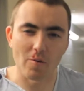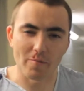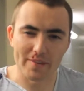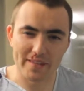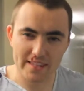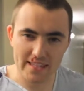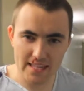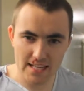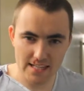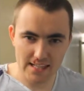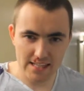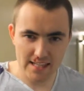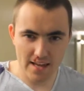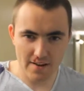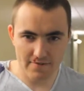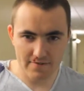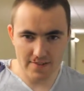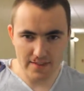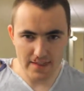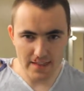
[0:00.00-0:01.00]
Call me the
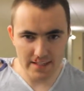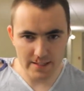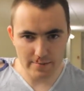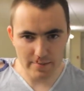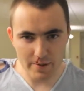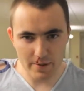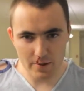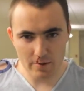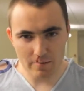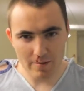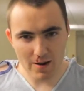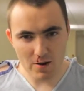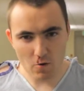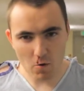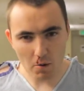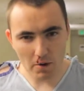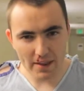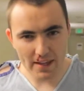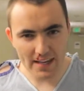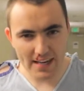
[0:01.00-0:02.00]
11th
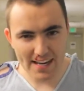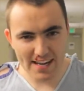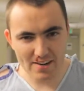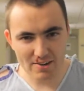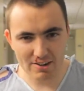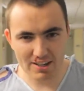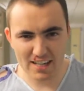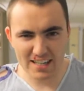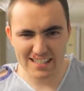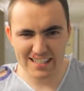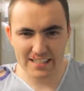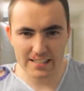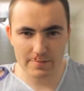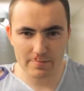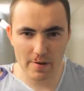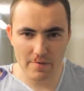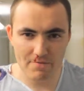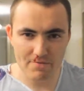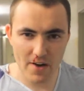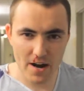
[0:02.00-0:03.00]
experiment or the heater, cause
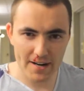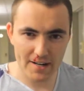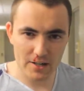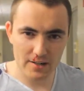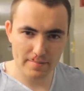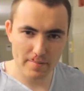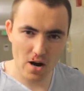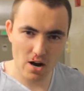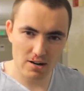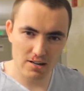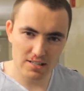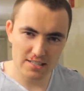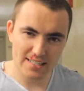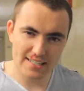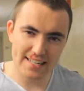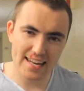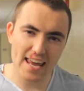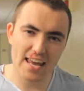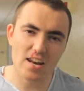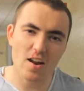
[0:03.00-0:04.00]
I spit fire
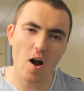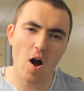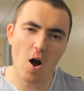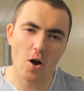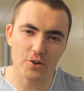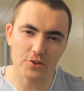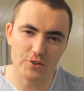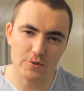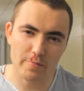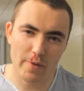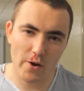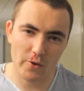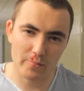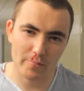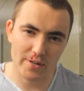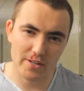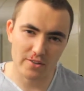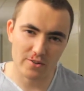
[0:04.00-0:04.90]
bars and end all you mouth